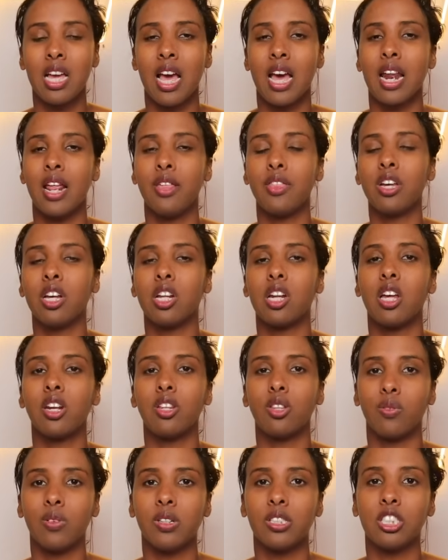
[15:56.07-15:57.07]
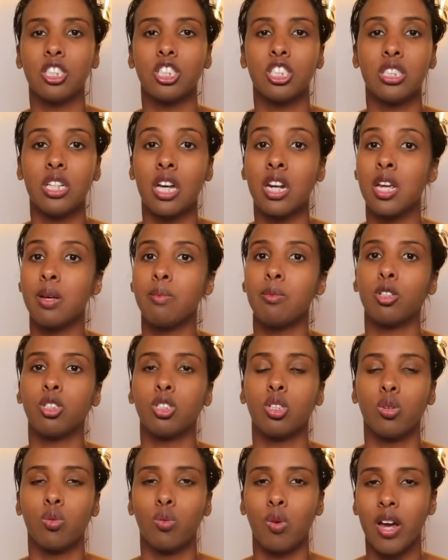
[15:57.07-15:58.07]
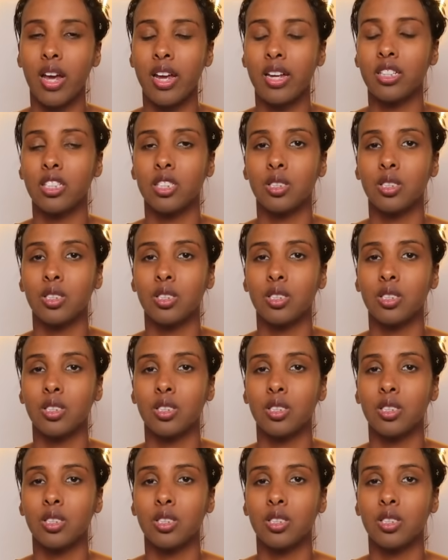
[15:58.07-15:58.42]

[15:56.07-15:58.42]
And I think a lot of the reason she's unable to write